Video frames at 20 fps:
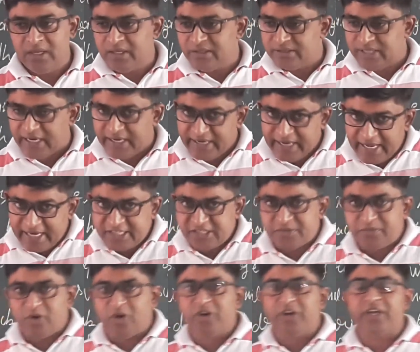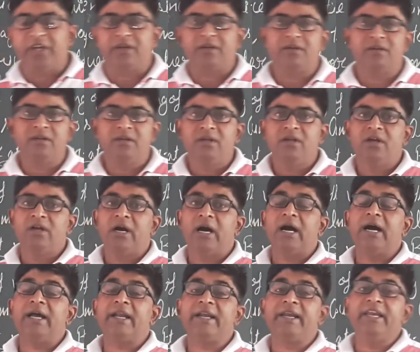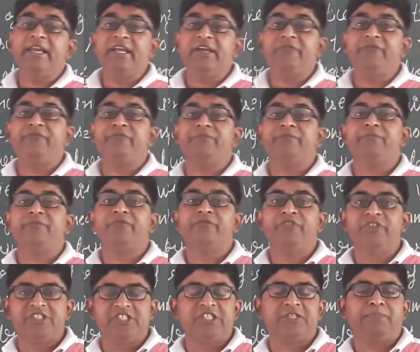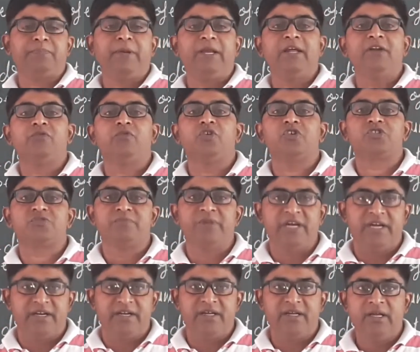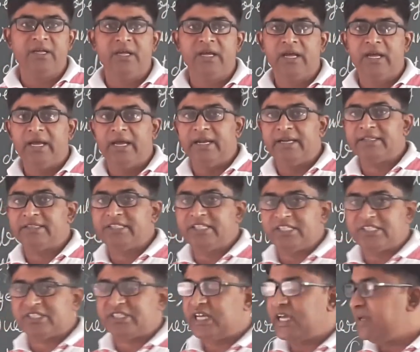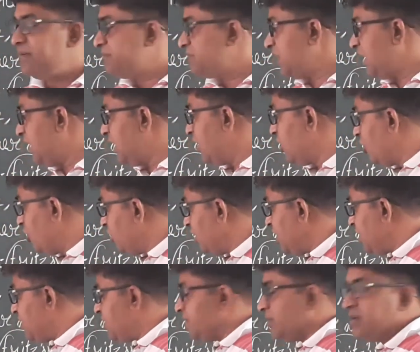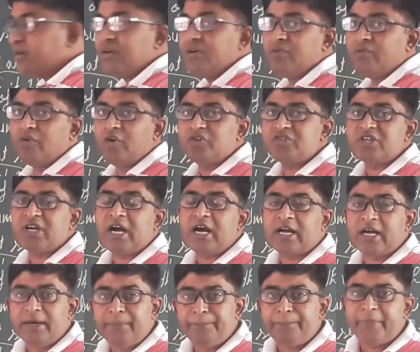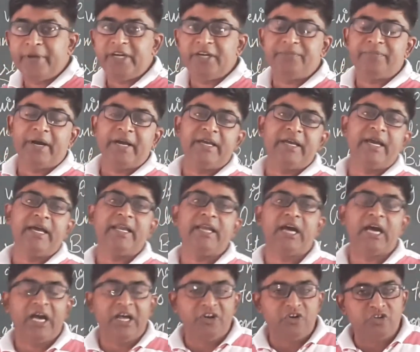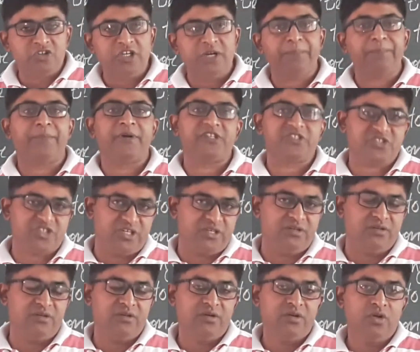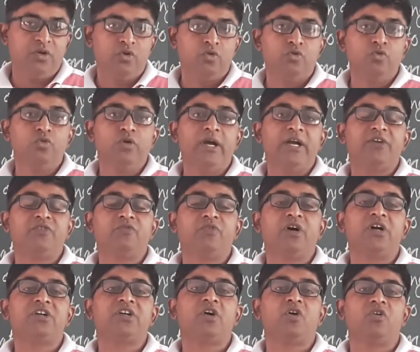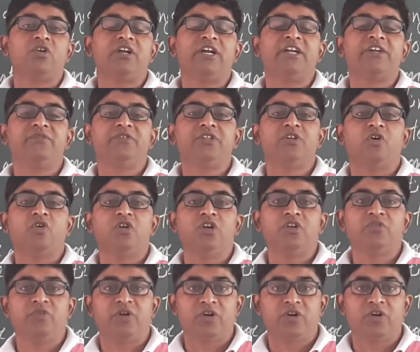The next morning, a revisit plan was made, and this time the lawyer was accompanied by another person who had worked already with Oliver